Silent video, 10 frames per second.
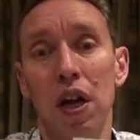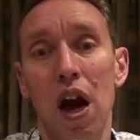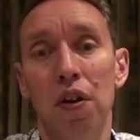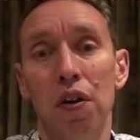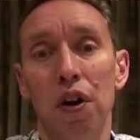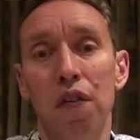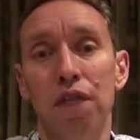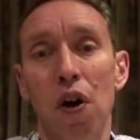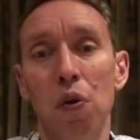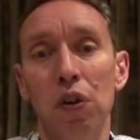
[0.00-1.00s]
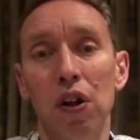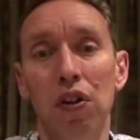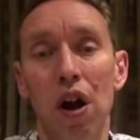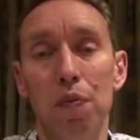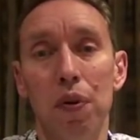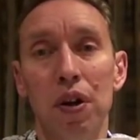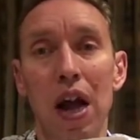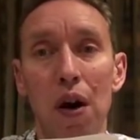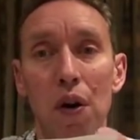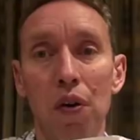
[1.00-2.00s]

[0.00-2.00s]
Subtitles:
And I'm going to fold this up. Now